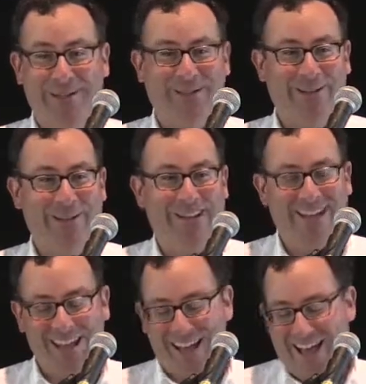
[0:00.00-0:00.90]
political
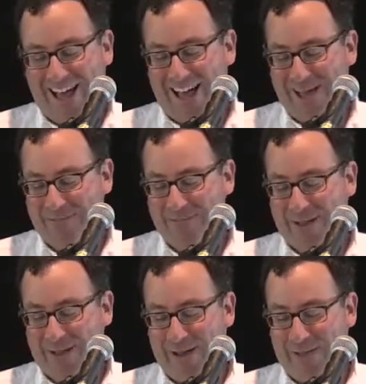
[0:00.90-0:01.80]

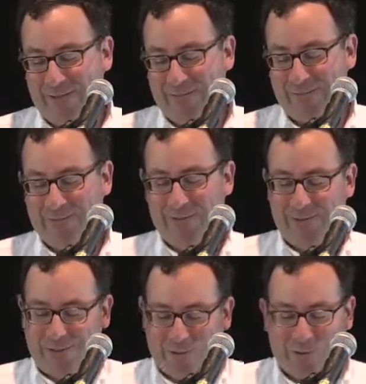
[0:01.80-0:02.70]
um,
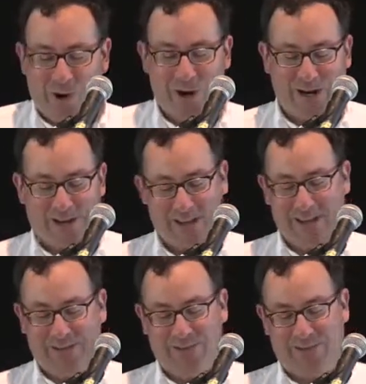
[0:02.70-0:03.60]
work
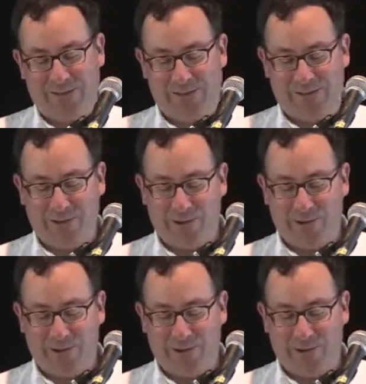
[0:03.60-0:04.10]
as the, the